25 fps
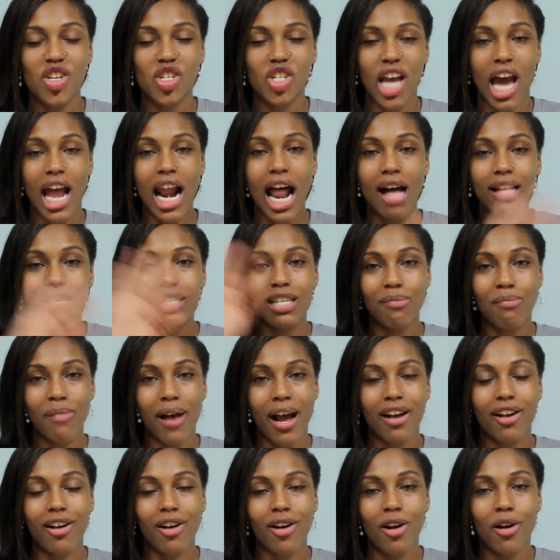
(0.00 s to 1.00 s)
I said, shout out to
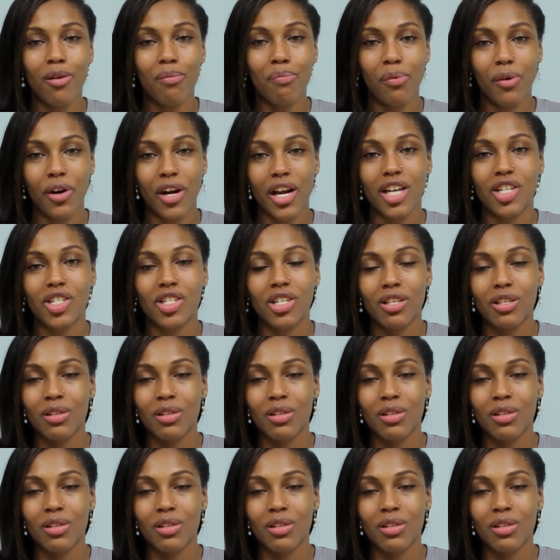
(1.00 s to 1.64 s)
my girl Bree.